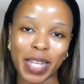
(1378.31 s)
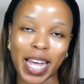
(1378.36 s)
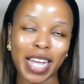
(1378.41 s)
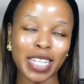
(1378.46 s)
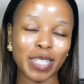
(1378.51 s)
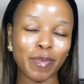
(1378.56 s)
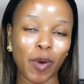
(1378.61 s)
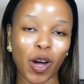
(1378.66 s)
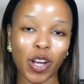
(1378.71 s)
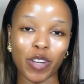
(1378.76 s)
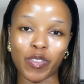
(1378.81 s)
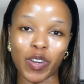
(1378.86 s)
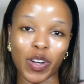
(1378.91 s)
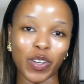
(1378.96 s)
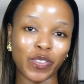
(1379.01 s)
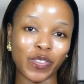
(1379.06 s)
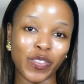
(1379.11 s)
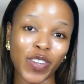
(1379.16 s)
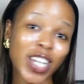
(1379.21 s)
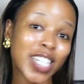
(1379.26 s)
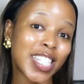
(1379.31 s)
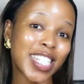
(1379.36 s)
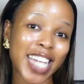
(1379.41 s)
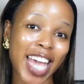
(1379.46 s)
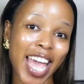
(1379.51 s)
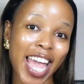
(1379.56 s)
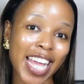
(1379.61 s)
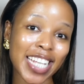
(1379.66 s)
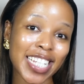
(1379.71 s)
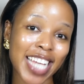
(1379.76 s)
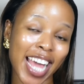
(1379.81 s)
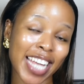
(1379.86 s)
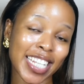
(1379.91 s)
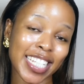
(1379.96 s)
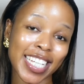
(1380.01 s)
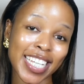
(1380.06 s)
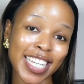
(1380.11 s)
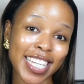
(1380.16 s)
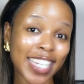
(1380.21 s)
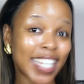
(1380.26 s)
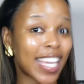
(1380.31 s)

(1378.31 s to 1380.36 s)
as part of our first date, and he